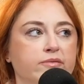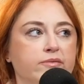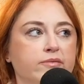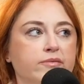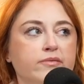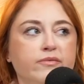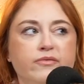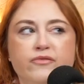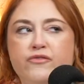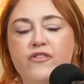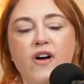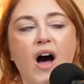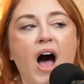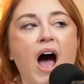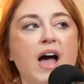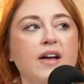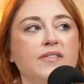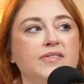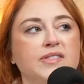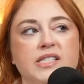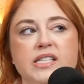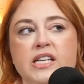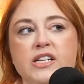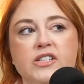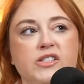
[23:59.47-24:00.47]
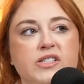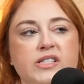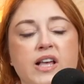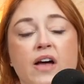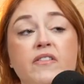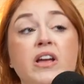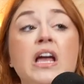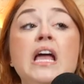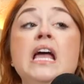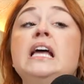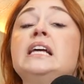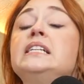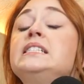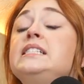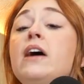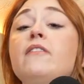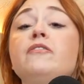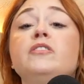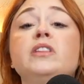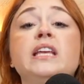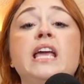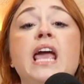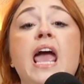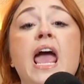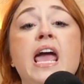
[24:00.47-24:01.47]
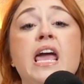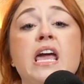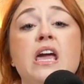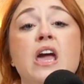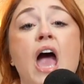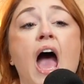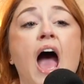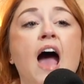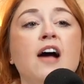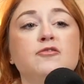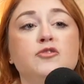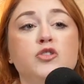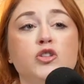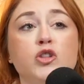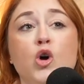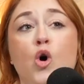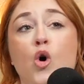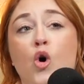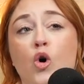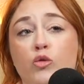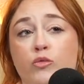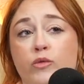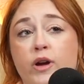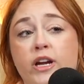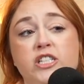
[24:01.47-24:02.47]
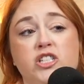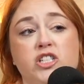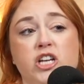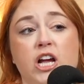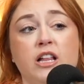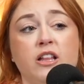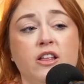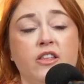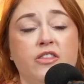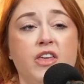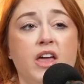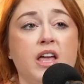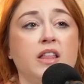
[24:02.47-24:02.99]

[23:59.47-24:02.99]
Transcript: 5, 6, 7, definitely 8 after the whole Raychella thing.